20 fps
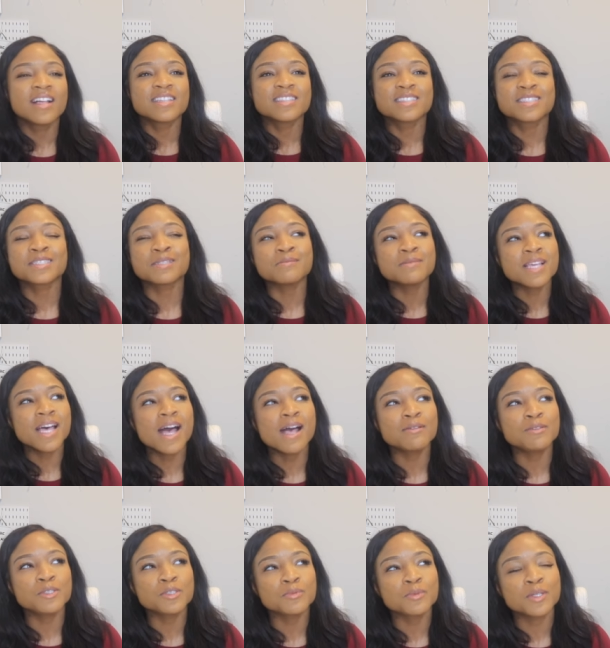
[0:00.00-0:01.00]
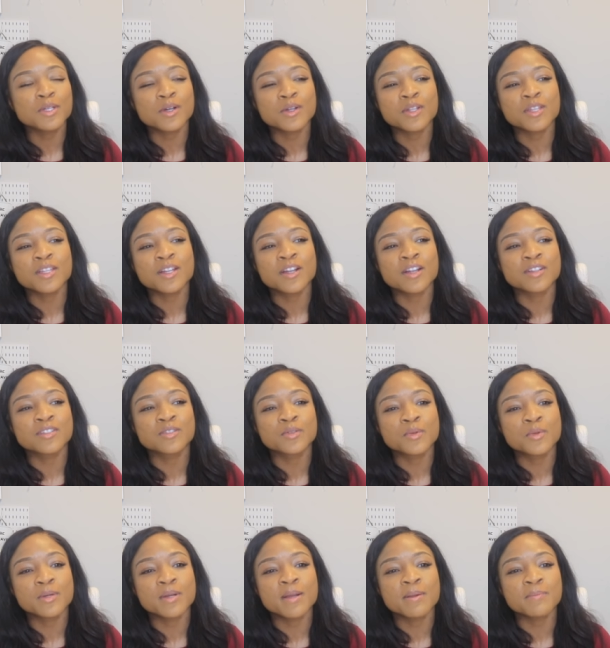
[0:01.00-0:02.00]
sometimes you just want to go to their
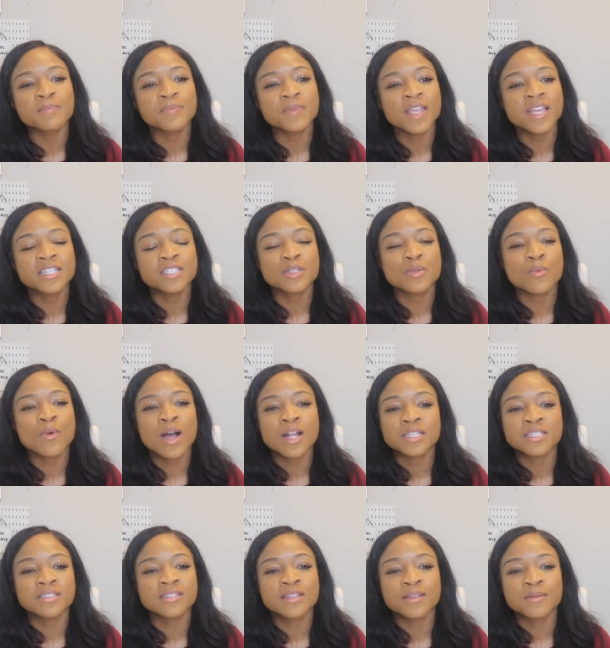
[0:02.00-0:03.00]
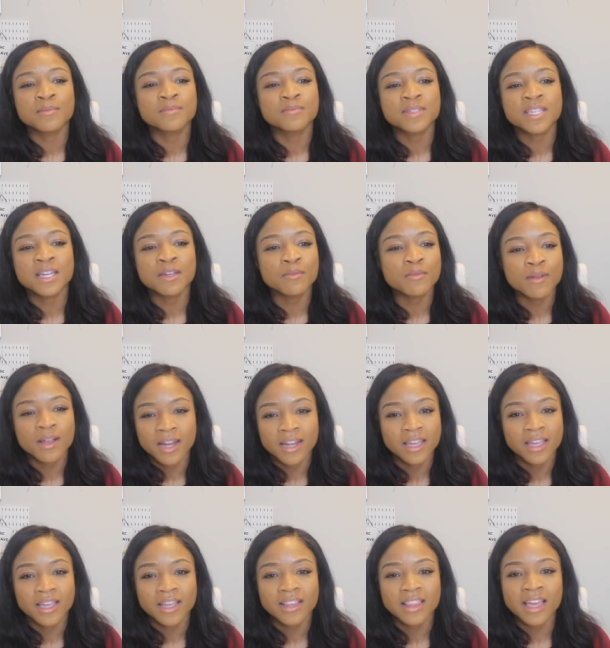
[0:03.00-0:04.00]
dorm and just watch them get
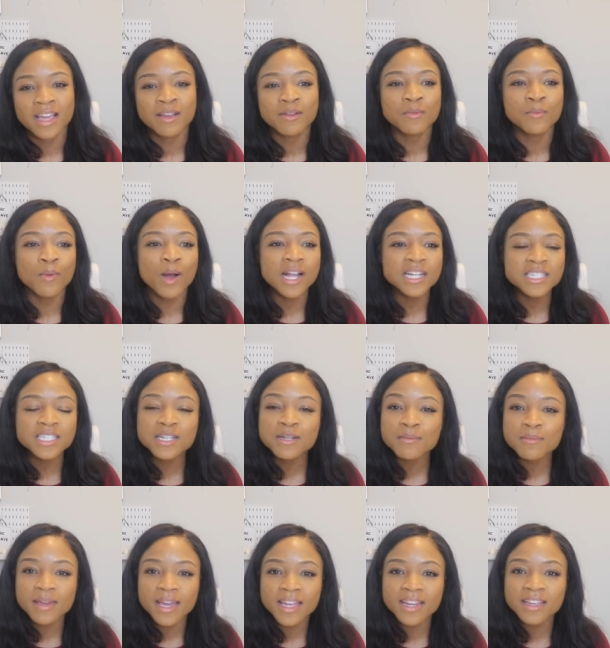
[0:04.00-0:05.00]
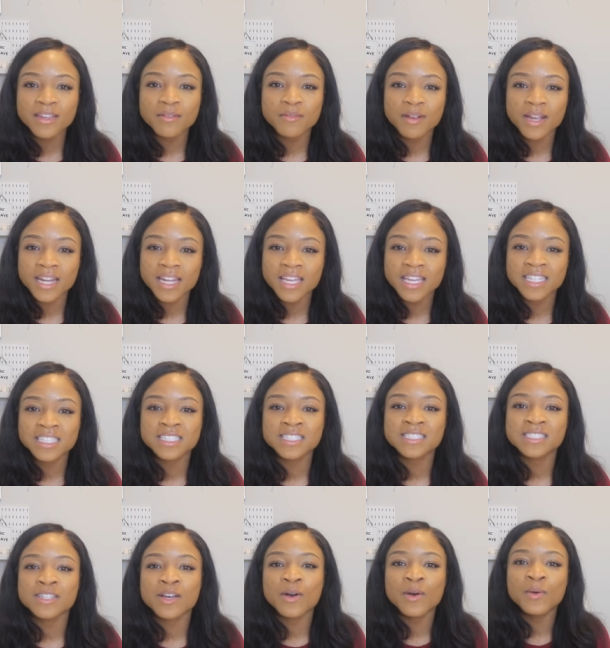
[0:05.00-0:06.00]
ready. Like watching a man get ready
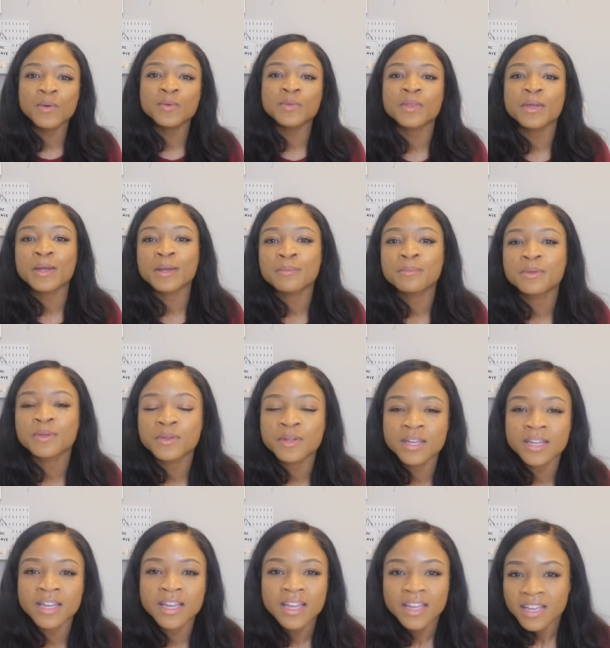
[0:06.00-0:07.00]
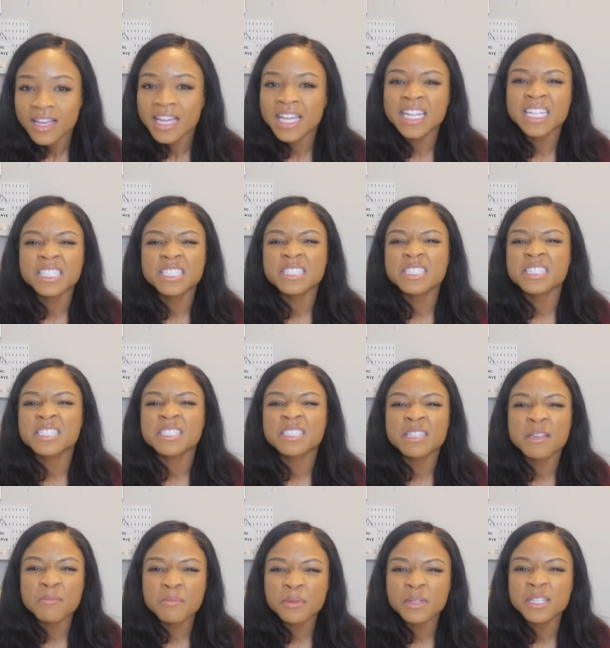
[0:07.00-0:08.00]
is so therapeutic. It is the
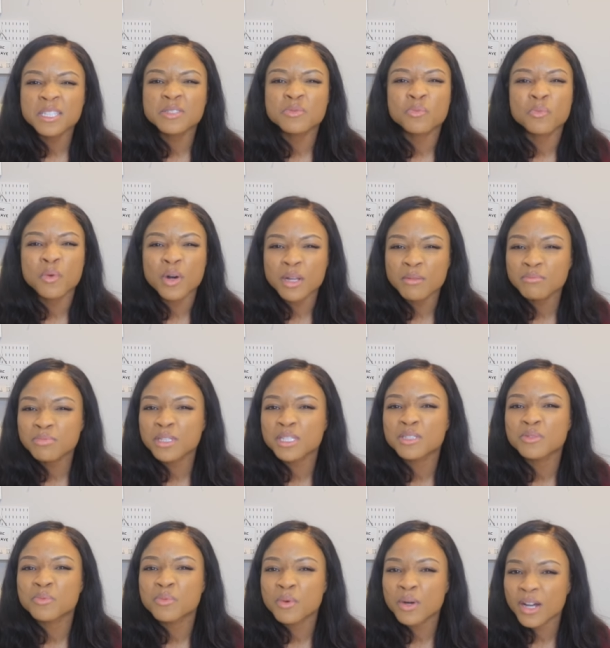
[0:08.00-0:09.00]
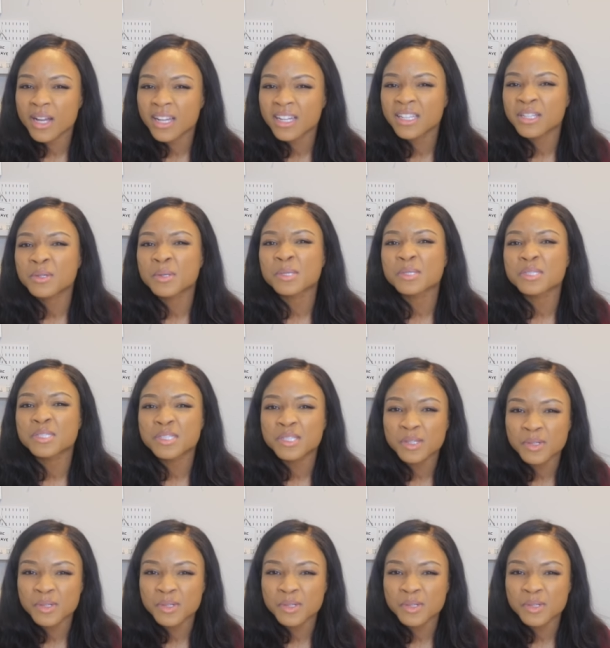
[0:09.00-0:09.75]
simplest one plus one equals